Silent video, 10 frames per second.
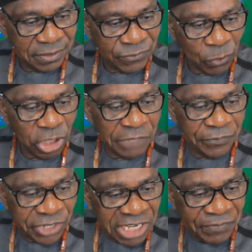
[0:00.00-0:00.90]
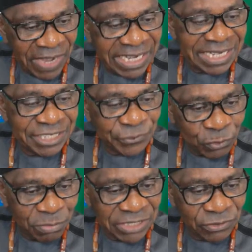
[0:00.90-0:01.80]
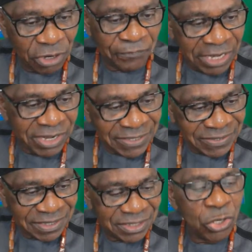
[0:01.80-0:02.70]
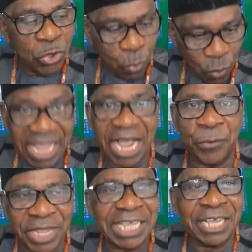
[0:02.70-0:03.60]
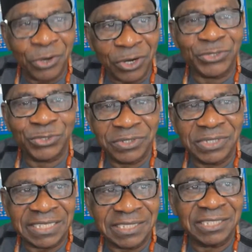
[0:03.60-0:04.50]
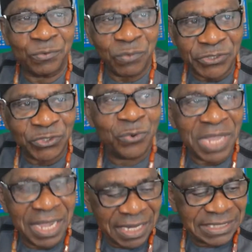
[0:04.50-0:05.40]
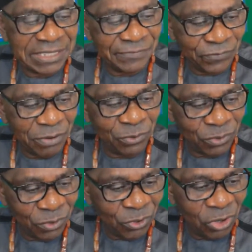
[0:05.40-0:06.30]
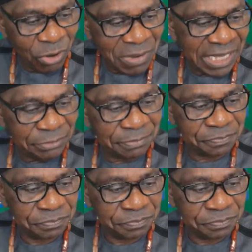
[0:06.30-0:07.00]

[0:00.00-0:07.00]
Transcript: So if you didn't find any instrument of violence, why are we in court? That is the question we are asking from Nkolo Mahadum.